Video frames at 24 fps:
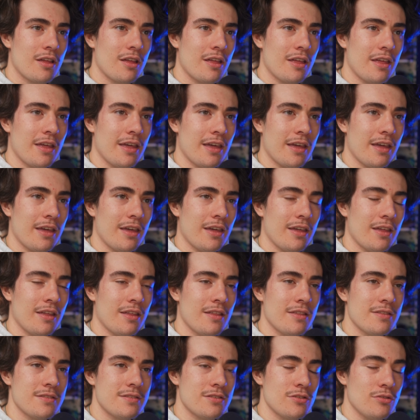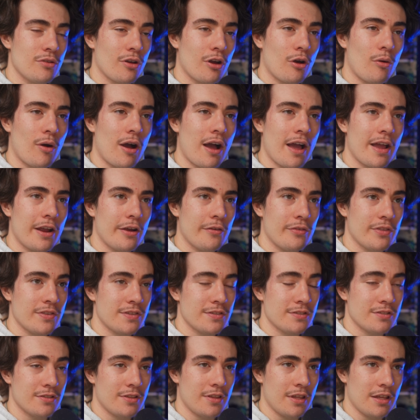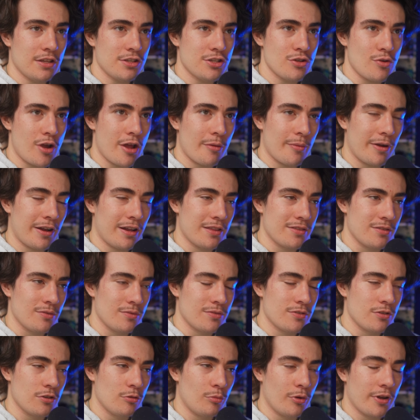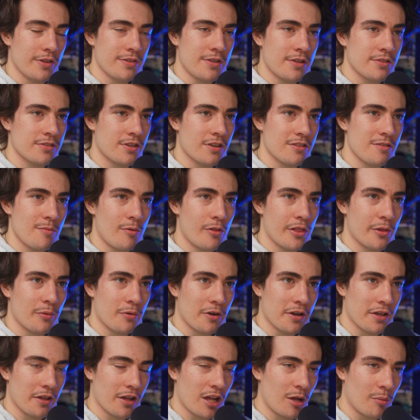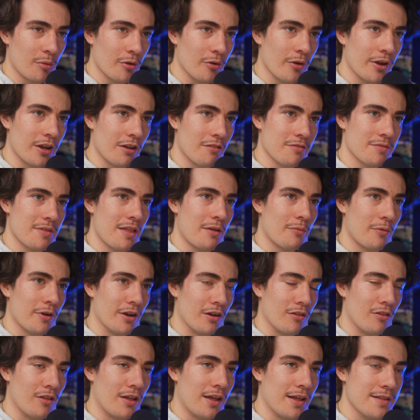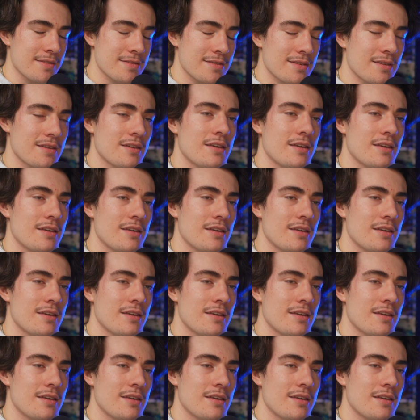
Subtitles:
and you go higher. This is the issue I ran into too, but it's also because I'm only running a couple creatives, not running a lot.